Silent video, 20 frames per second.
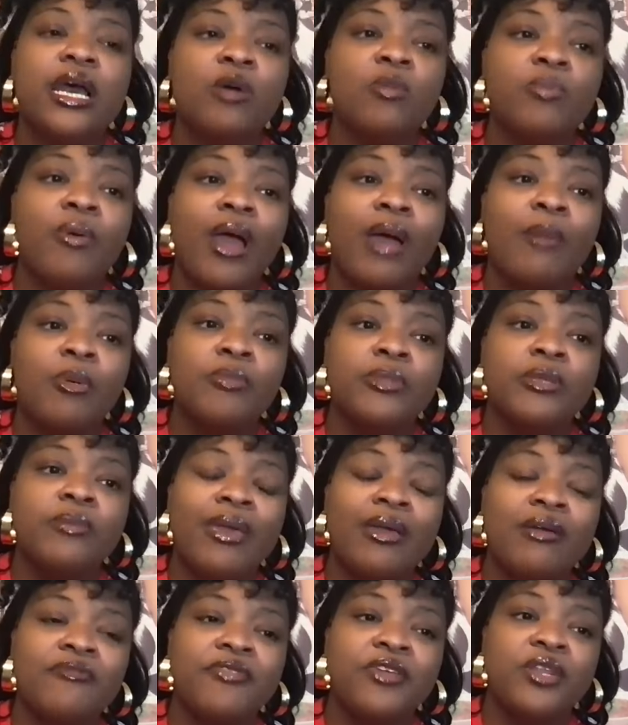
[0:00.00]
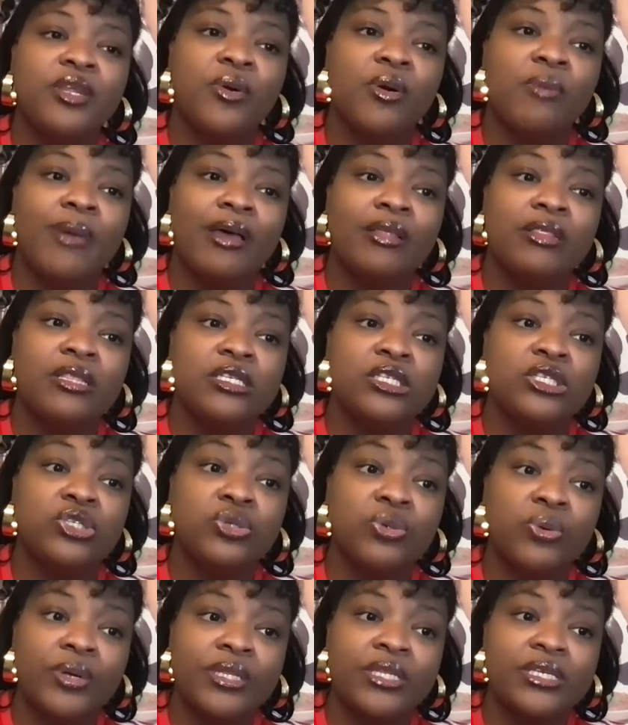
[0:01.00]
I'll probably make a video about this
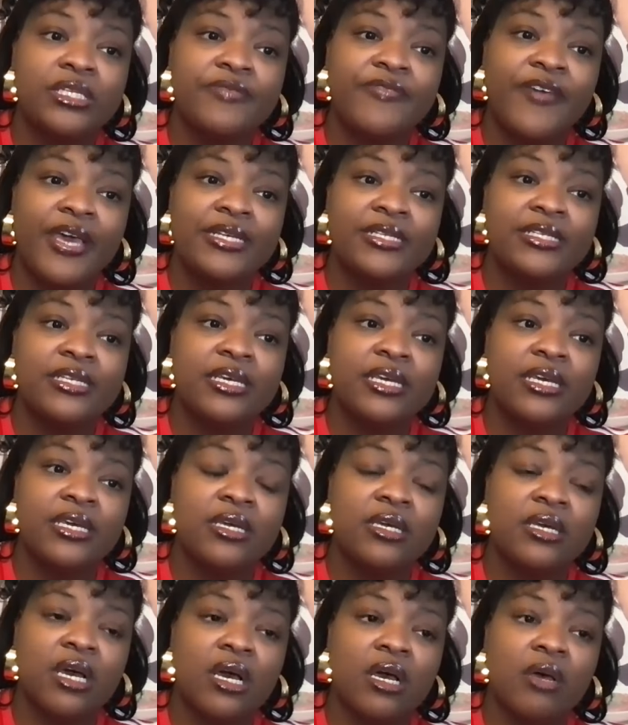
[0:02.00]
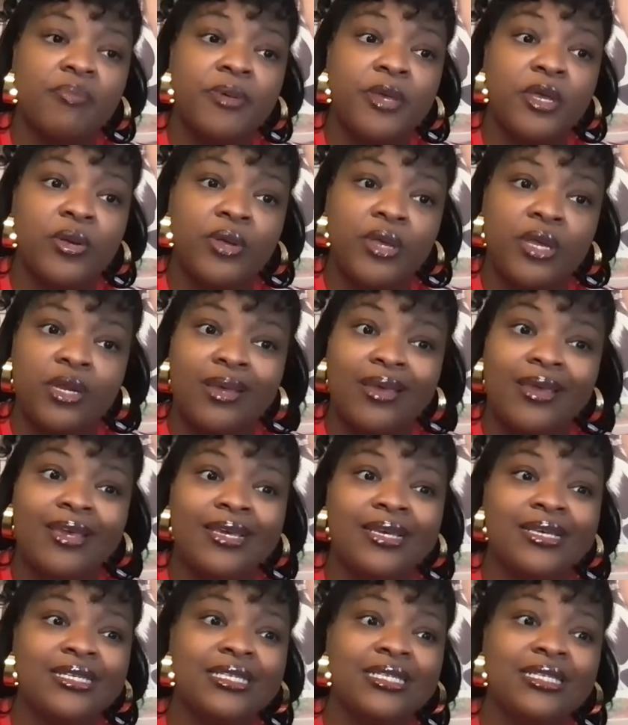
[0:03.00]
during this fasting period,
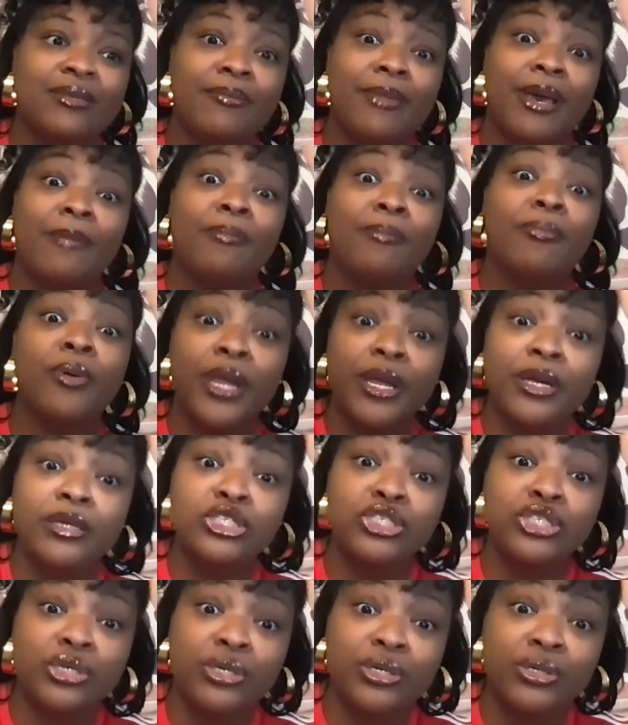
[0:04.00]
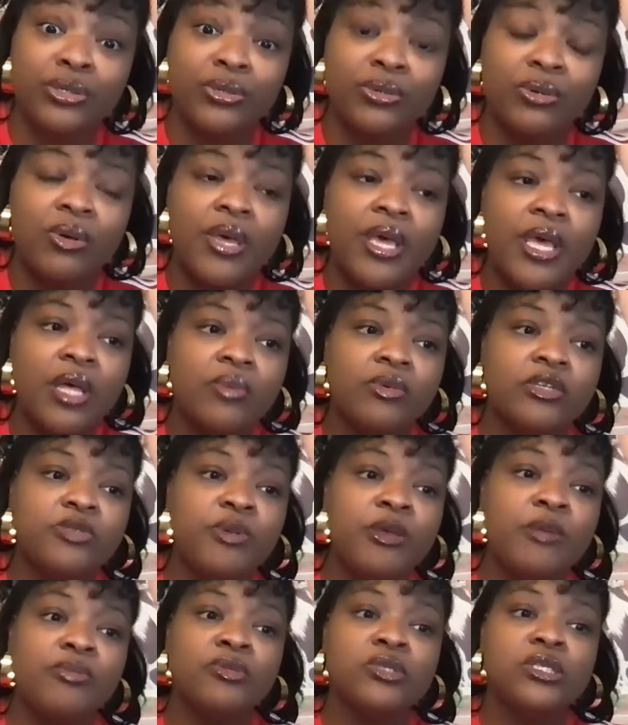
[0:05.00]
is my prayer journal, which
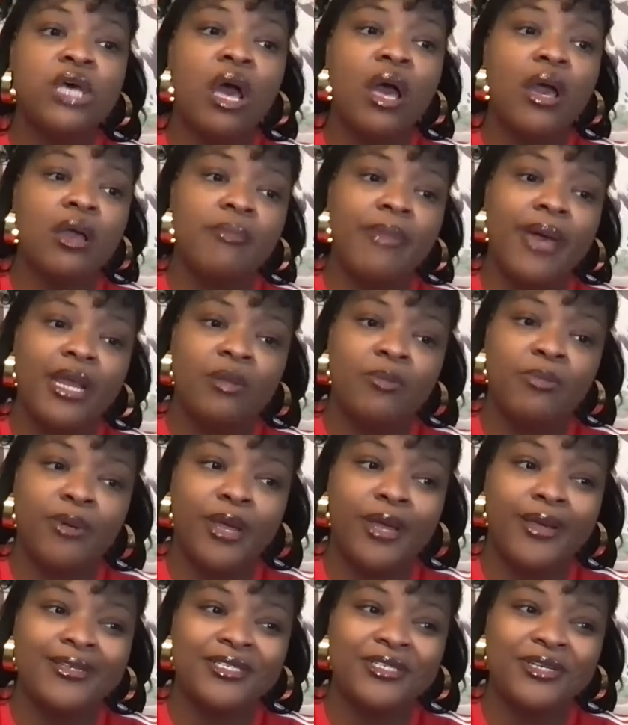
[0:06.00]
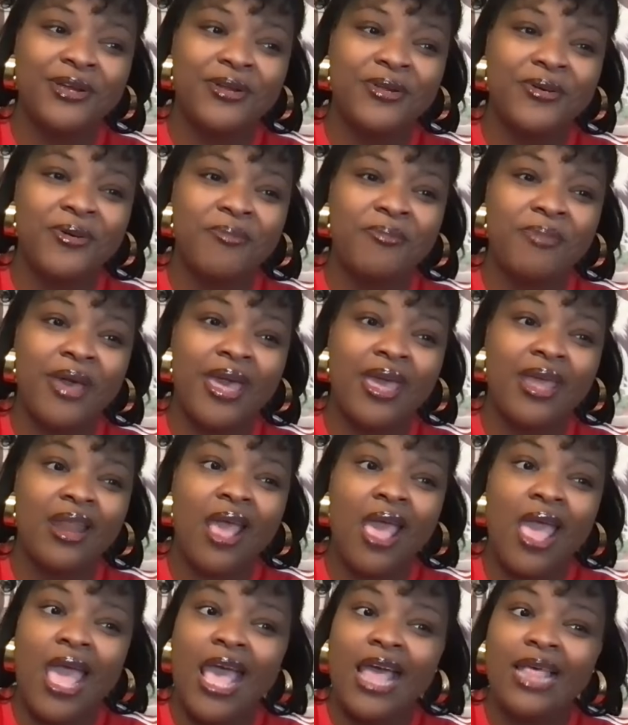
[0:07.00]
people talk about a prayer journal. But
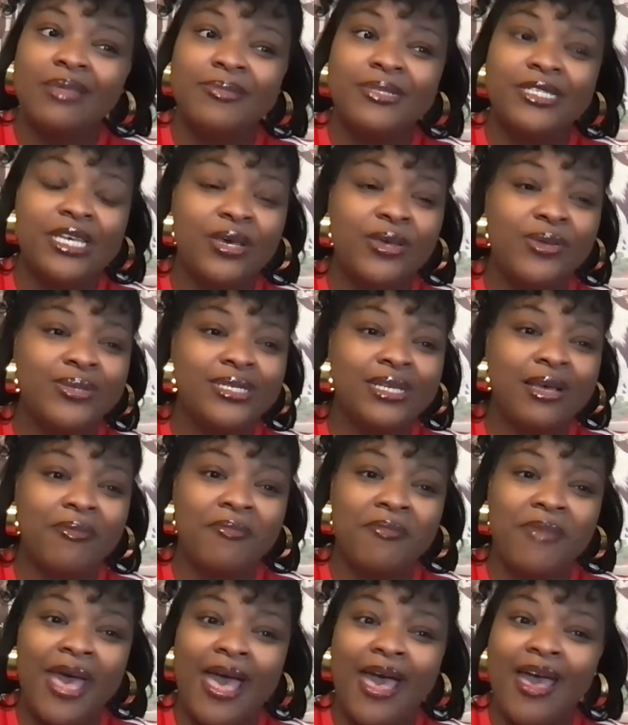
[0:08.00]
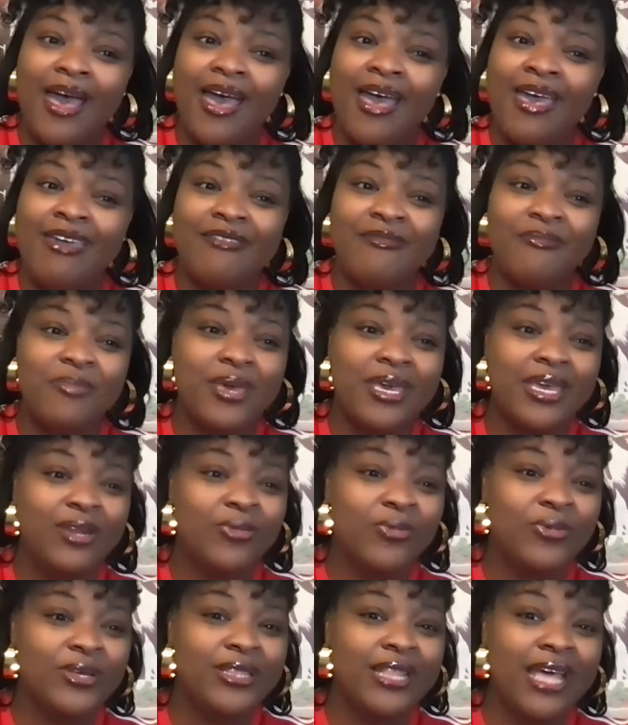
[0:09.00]
let me tell you something. I have been
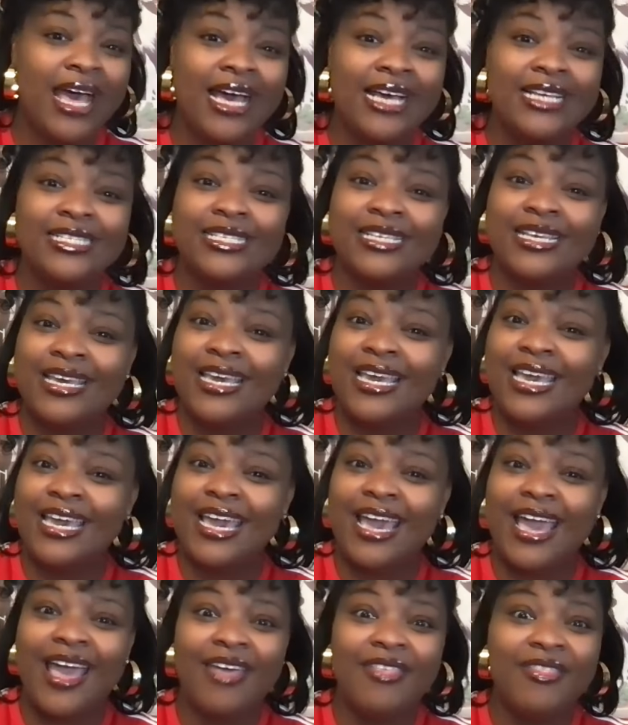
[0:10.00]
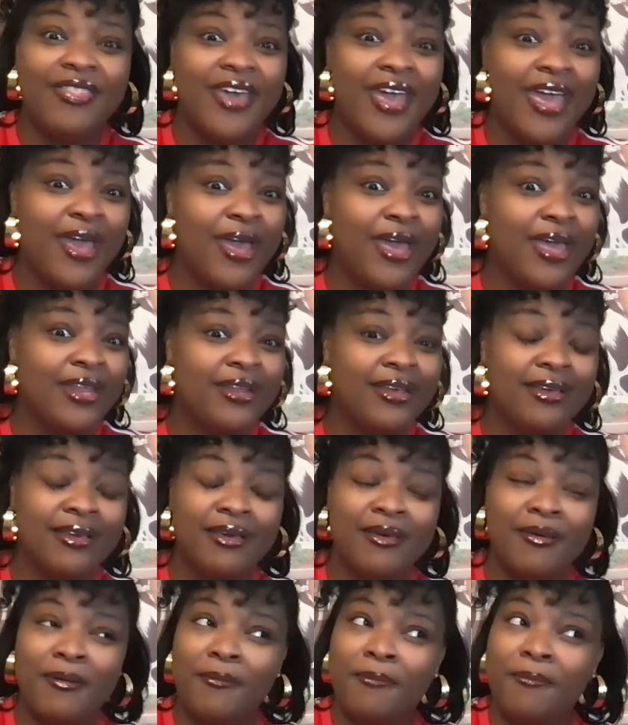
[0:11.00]
realizing that
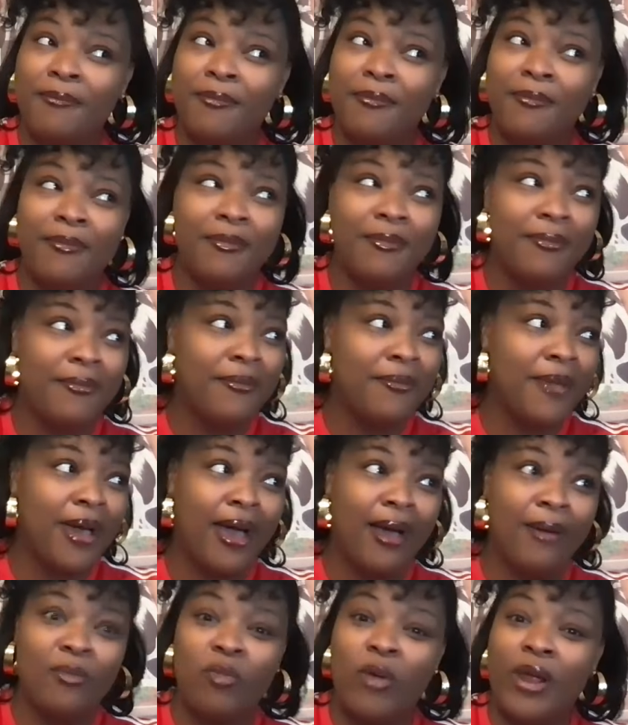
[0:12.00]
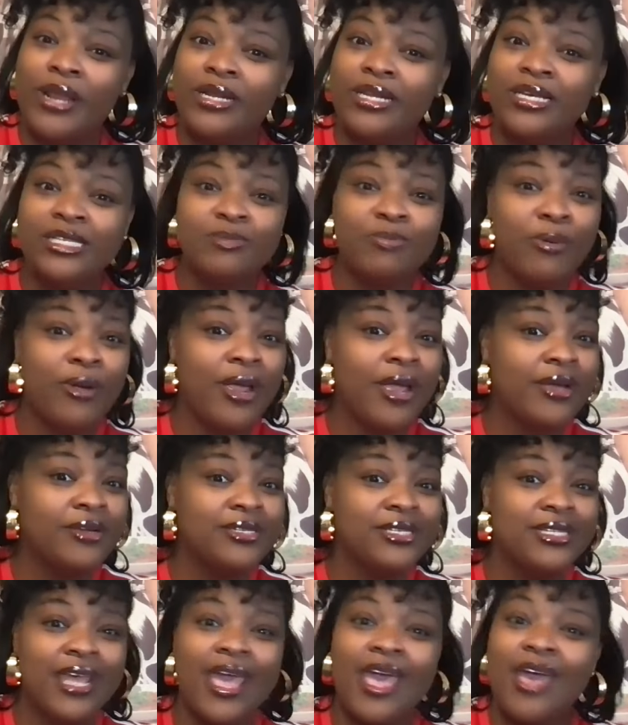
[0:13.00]
I'm writing these
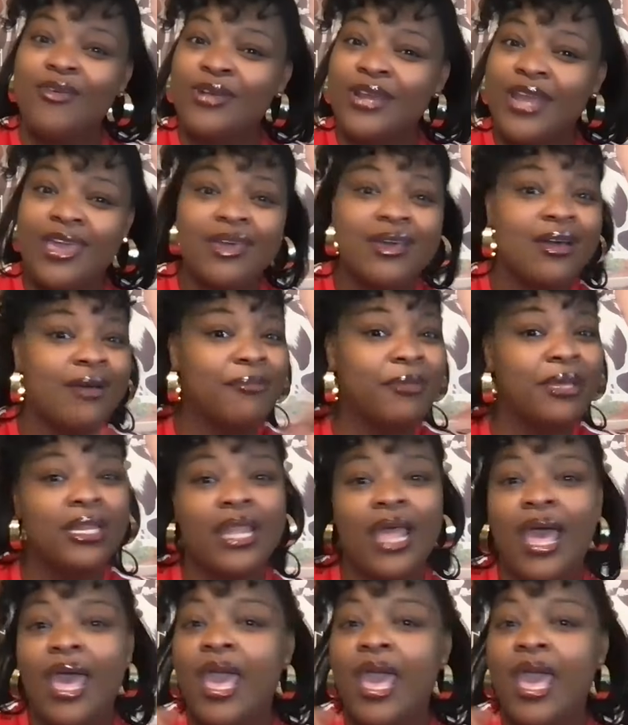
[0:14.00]
prayers down, and they come in